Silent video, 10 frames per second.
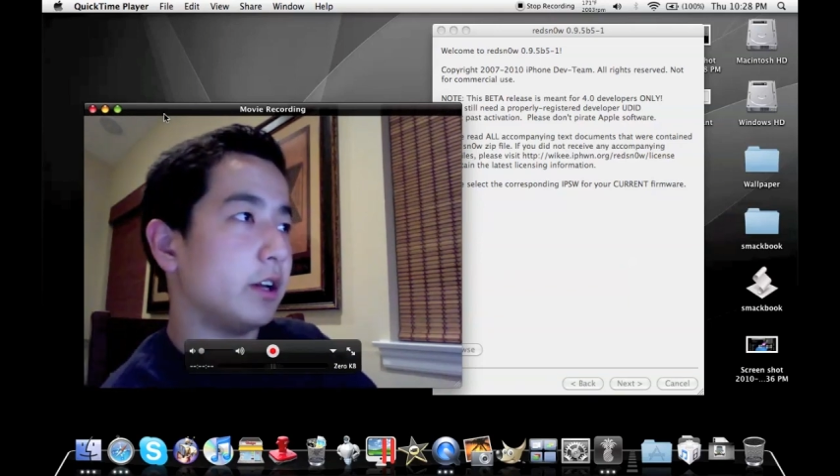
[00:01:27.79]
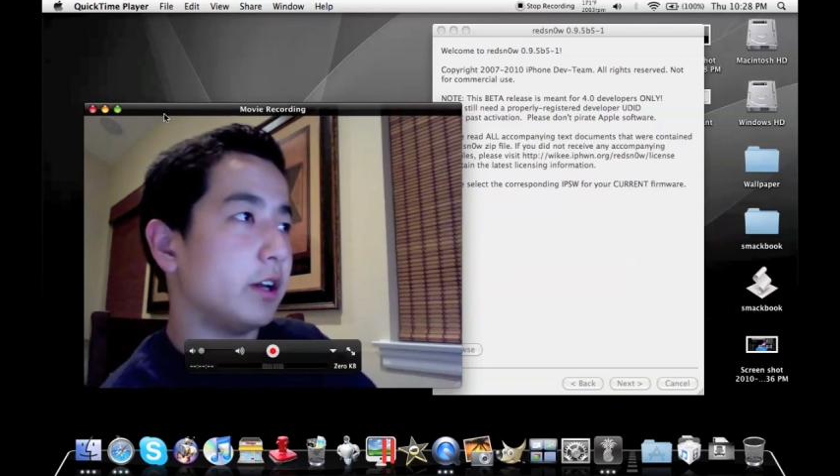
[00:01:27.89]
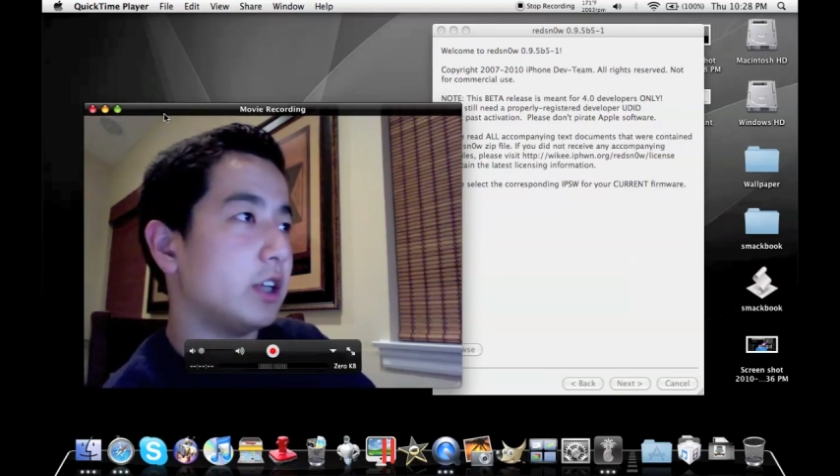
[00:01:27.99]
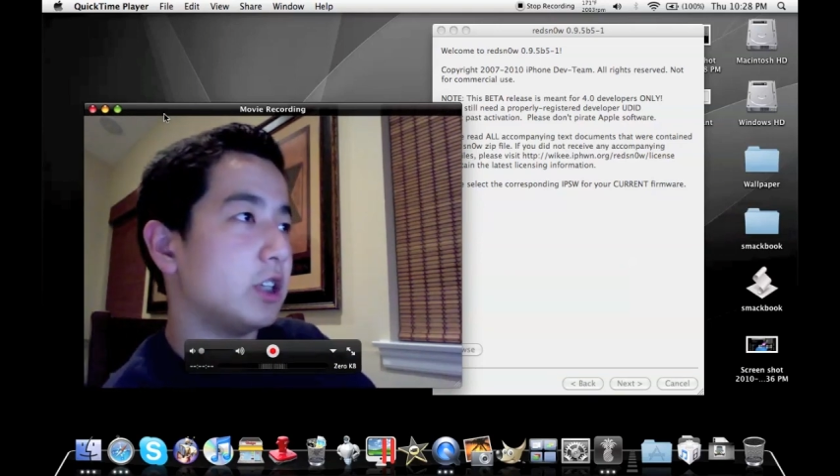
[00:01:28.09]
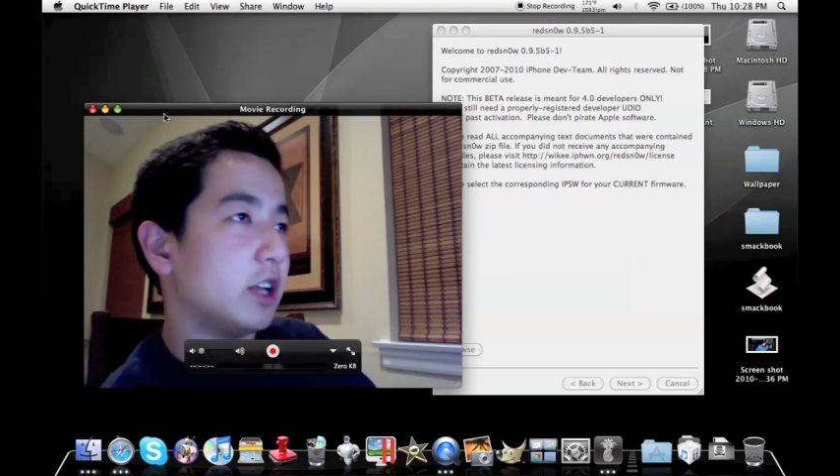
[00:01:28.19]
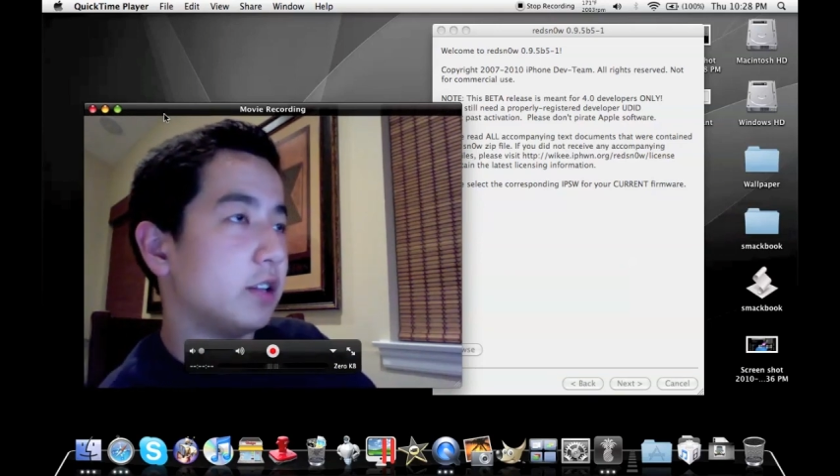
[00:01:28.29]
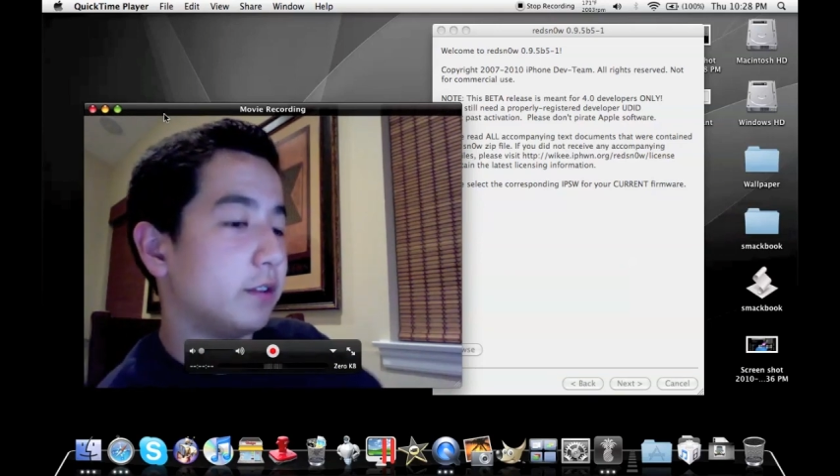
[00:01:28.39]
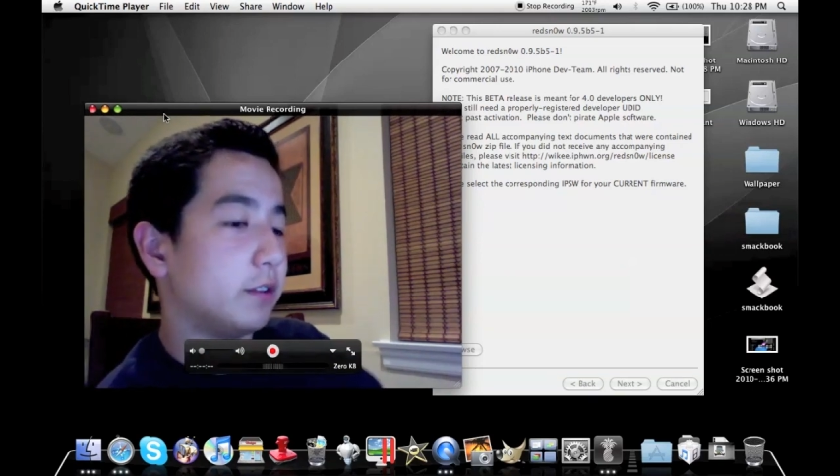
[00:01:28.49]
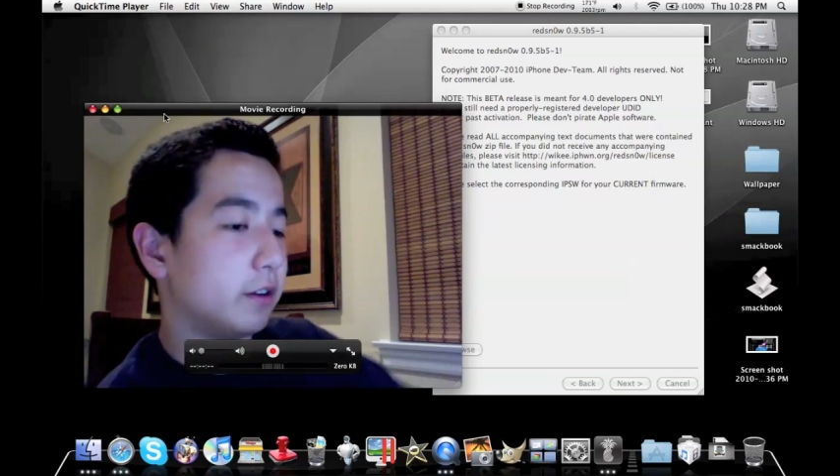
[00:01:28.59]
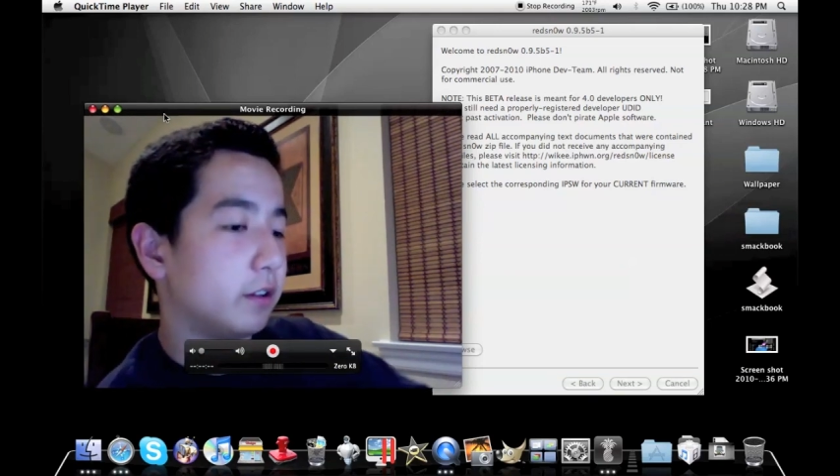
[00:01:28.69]
I actually had this
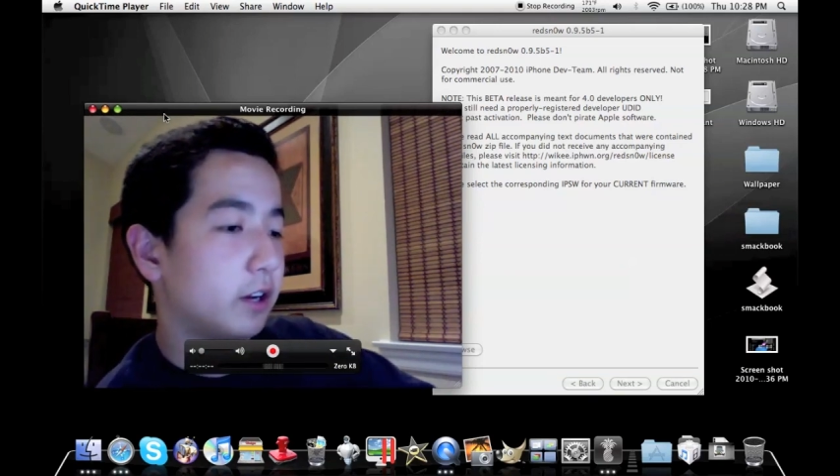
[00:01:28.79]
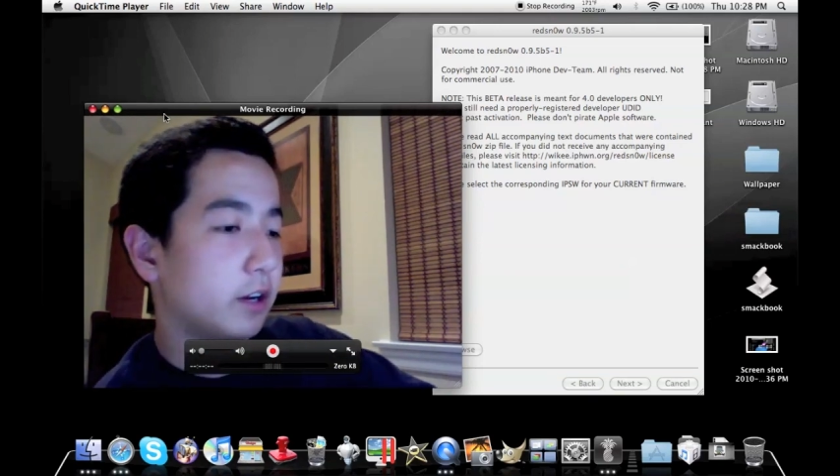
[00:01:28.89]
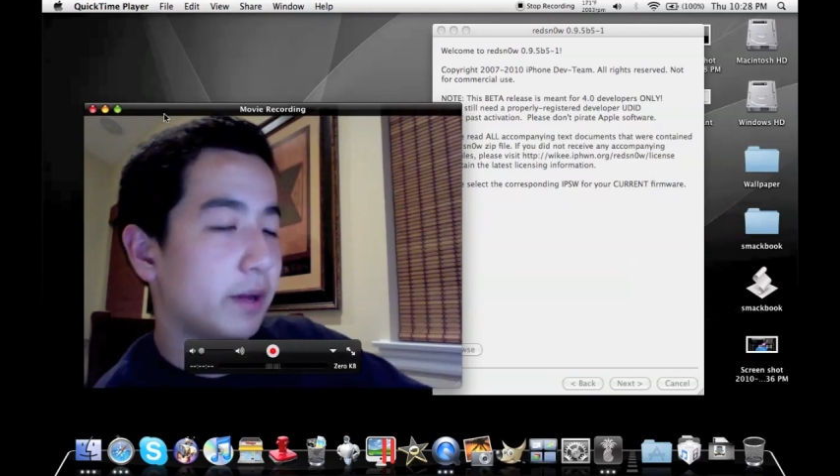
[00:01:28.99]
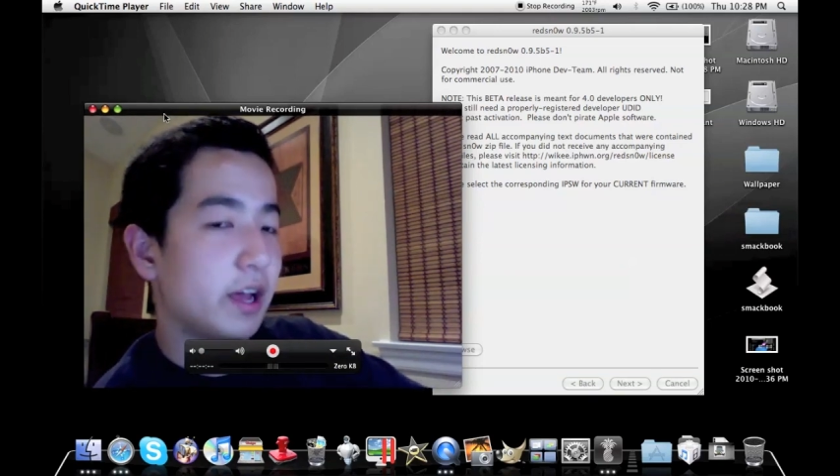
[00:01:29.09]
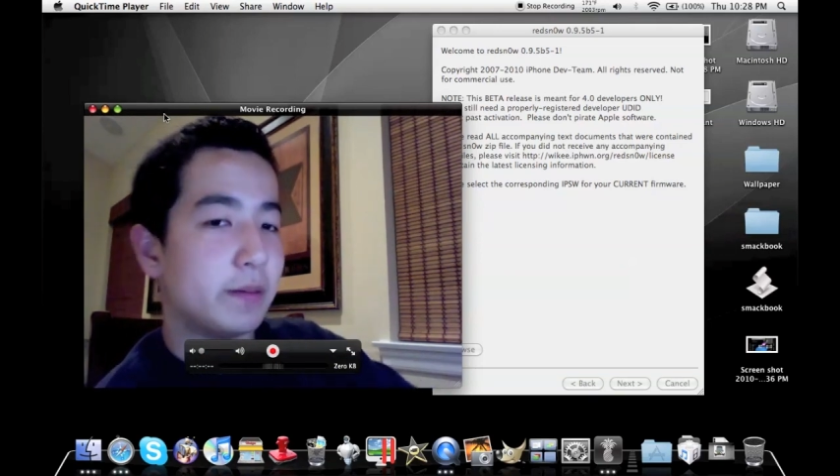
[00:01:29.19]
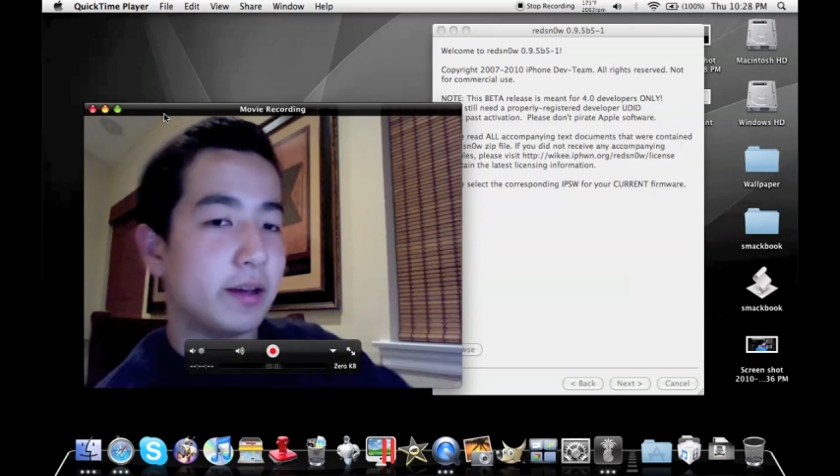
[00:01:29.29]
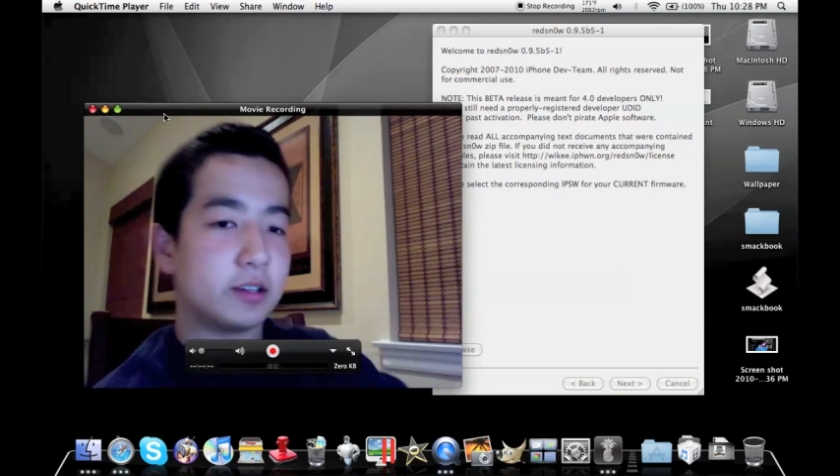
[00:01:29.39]
video loaded on my iMac,